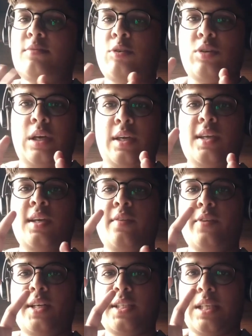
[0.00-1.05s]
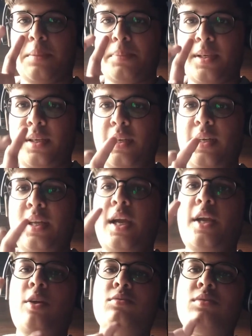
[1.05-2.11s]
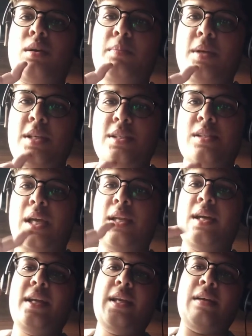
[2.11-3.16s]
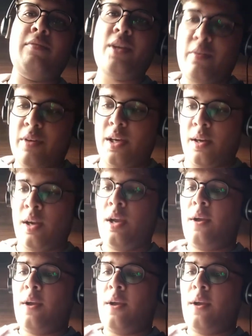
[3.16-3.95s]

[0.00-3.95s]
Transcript: Okay, if it is happen in India, it also happen in China and everywhere.